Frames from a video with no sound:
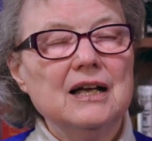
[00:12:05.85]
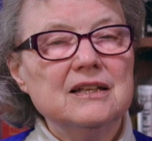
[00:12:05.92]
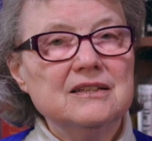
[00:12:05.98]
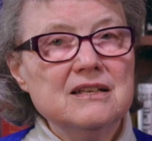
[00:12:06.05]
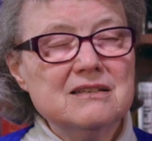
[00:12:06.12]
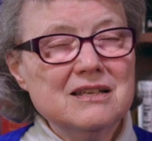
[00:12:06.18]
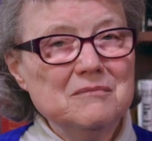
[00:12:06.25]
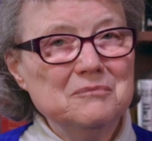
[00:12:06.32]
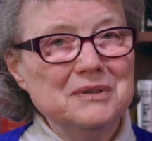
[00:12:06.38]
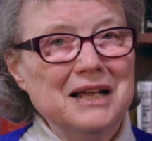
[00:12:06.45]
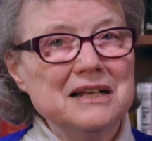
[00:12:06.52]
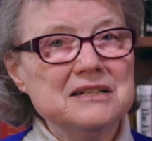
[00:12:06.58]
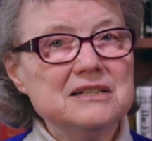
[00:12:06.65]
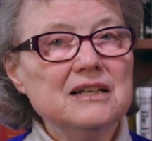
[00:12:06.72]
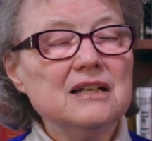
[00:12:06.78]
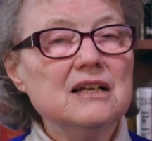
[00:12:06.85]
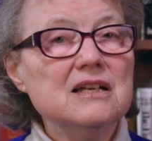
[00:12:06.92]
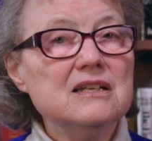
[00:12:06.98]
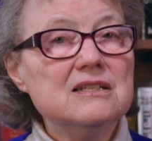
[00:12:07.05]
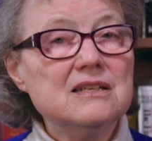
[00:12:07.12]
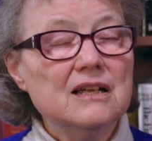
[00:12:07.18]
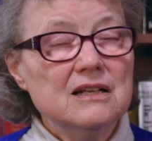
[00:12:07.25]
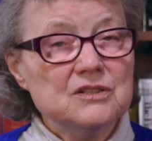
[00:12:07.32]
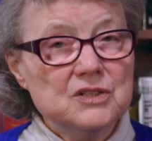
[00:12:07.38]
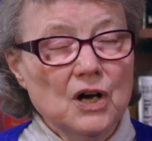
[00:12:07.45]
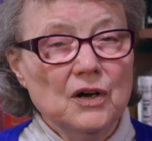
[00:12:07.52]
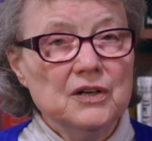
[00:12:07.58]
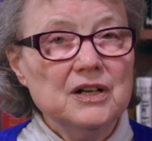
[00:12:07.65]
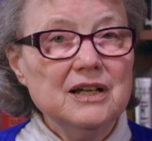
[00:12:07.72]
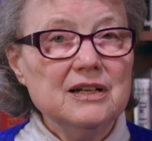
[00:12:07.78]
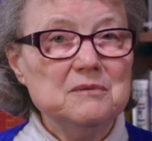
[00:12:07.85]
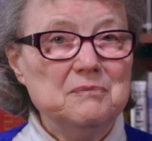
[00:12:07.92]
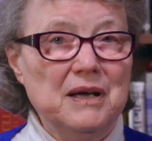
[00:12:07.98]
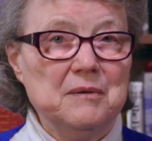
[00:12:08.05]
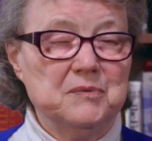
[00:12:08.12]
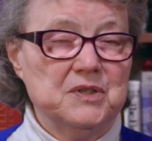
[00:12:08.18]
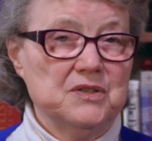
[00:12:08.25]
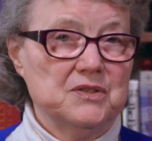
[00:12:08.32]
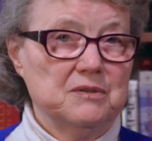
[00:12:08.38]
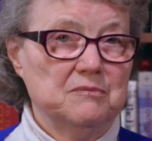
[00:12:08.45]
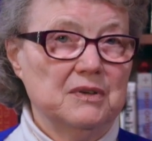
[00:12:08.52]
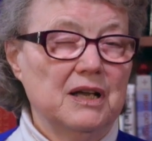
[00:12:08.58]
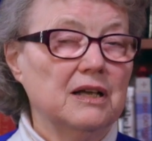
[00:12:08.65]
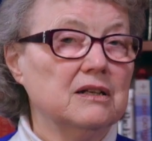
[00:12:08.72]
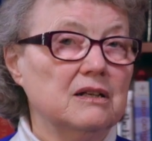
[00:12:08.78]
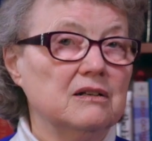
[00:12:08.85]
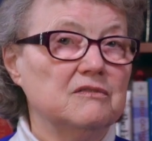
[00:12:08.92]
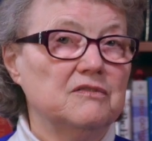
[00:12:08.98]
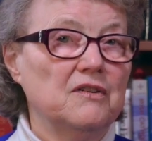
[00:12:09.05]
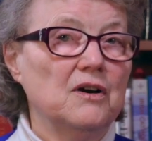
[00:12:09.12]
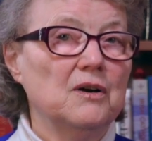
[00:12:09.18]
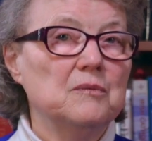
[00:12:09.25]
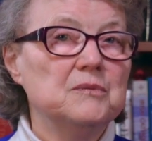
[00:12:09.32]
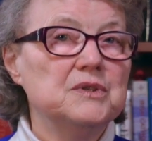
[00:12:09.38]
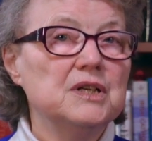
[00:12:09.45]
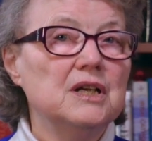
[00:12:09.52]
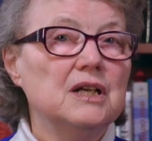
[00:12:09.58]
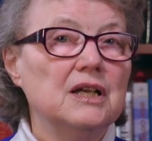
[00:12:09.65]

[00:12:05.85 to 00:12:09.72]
This implanting is done in baptism and confirmed